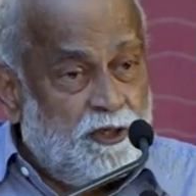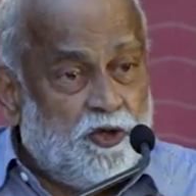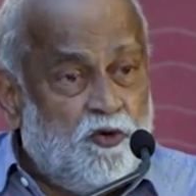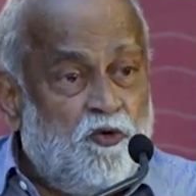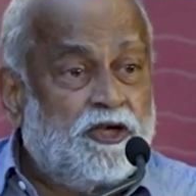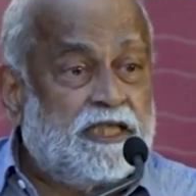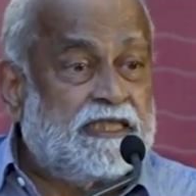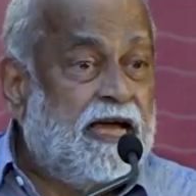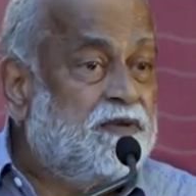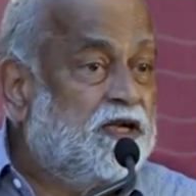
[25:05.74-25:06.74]
to what is
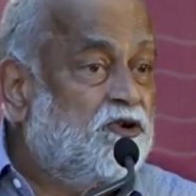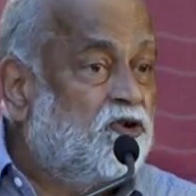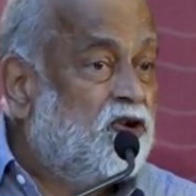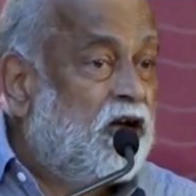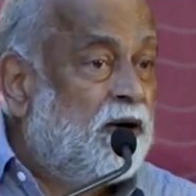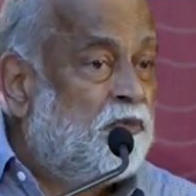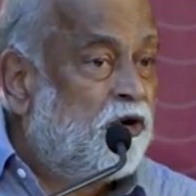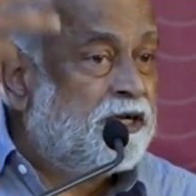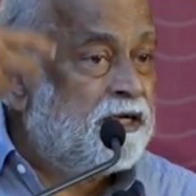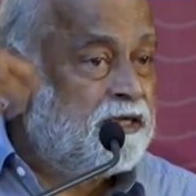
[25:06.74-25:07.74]
happening on all our
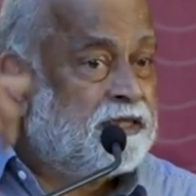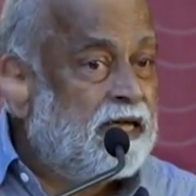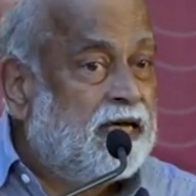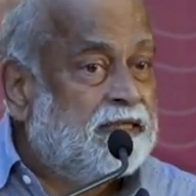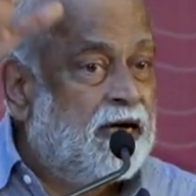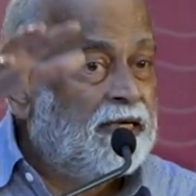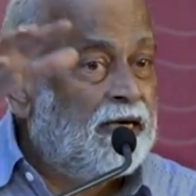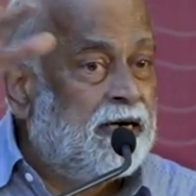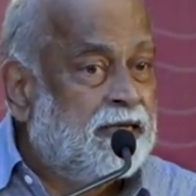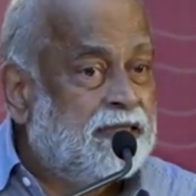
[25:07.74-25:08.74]
borders, Aadhaar
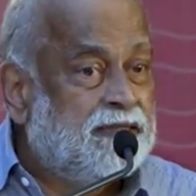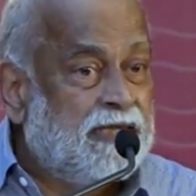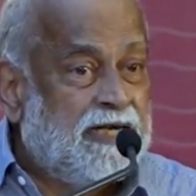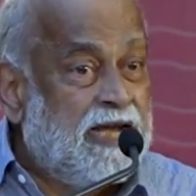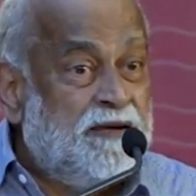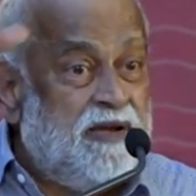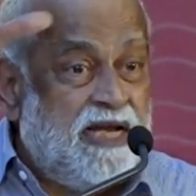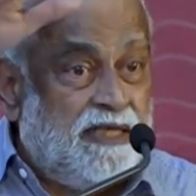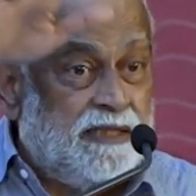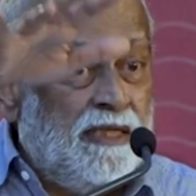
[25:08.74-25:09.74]
card, this, that. It
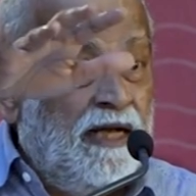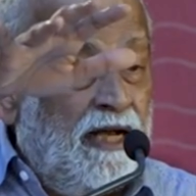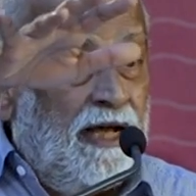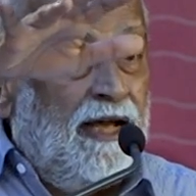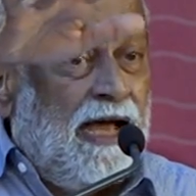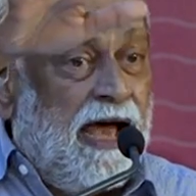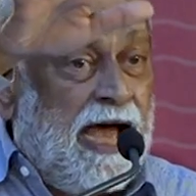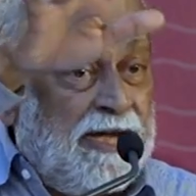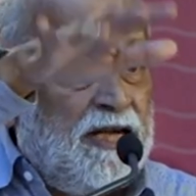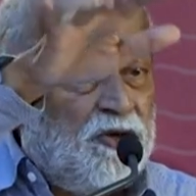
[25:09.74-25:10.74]
means
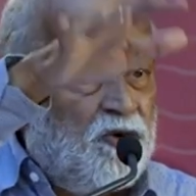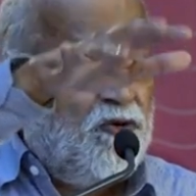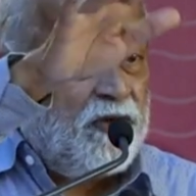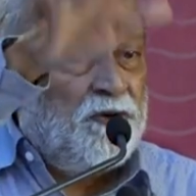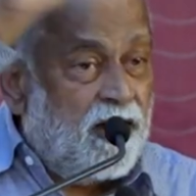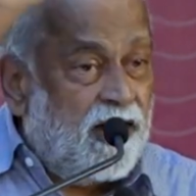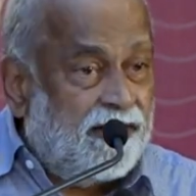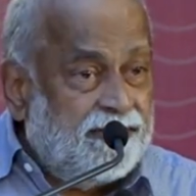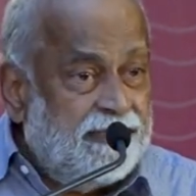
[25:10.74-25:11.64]
I need to know where you are.